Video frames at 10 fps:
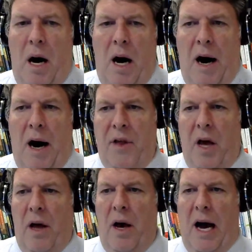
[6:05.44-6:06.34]
off
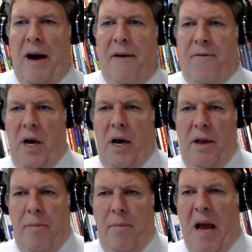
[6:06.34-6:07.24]

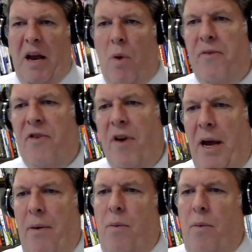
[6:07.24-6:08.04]
the main website